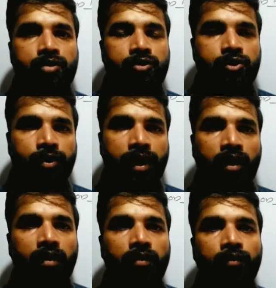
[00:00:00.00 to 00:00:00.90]

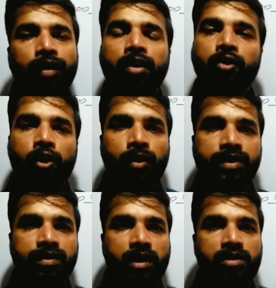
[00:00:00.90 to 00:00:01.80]
Today, we are going to
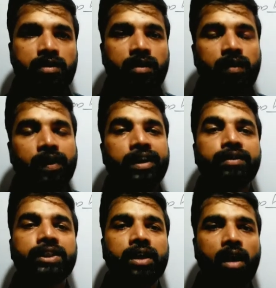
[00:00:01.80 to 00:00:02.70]
discuss the
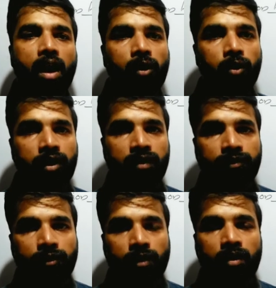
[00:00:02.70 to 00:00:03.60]
division algorithm
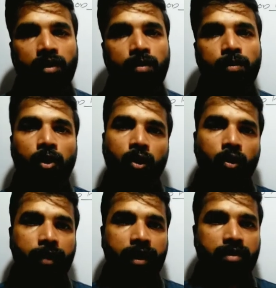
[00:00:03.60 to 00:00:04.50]
for polynomial.